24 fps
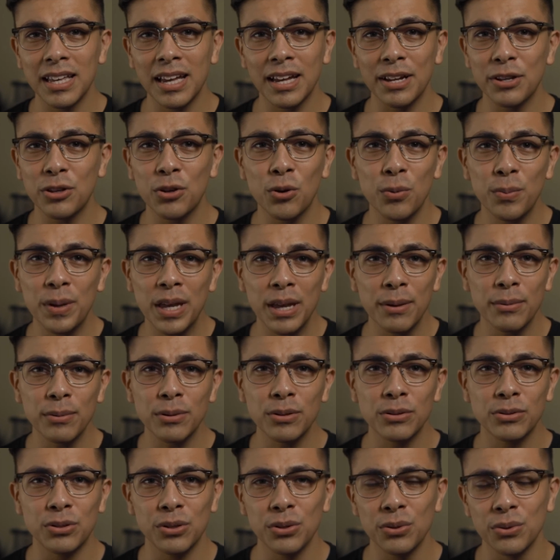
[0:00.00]
that you'll be able
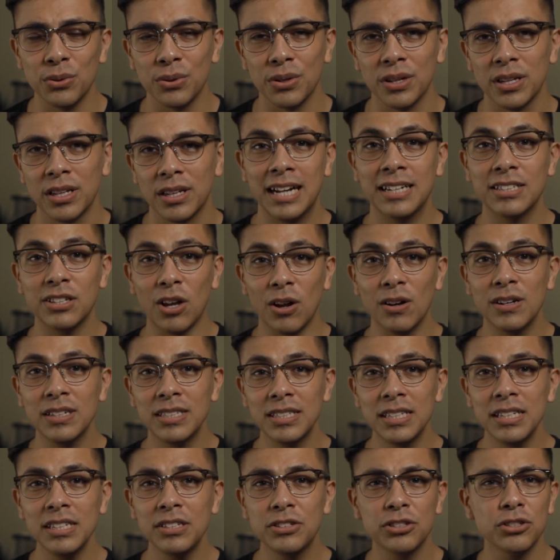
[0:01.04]
to do. And it's
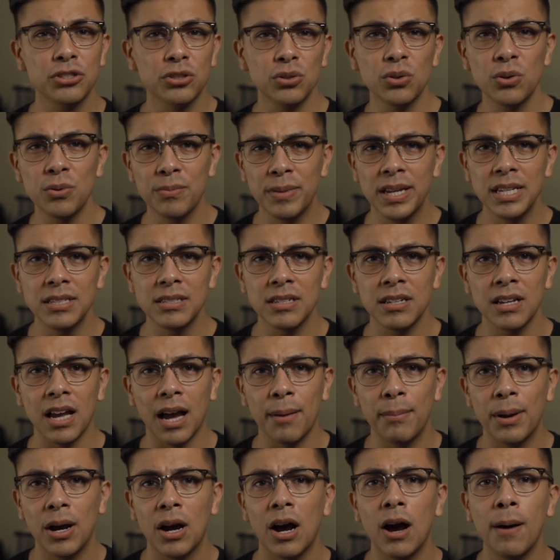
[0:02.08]
honestly just so amazing
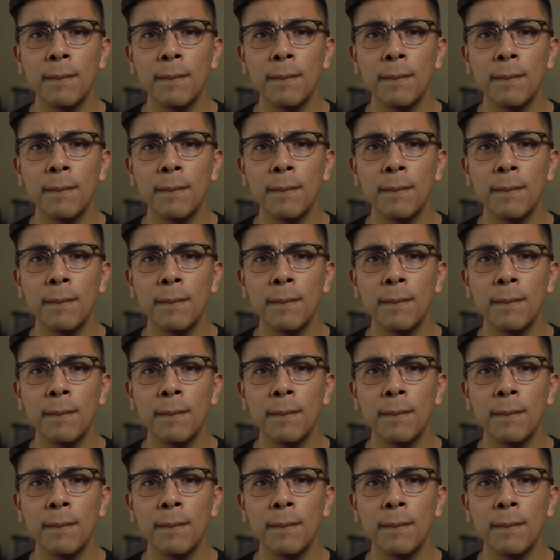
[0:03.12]
about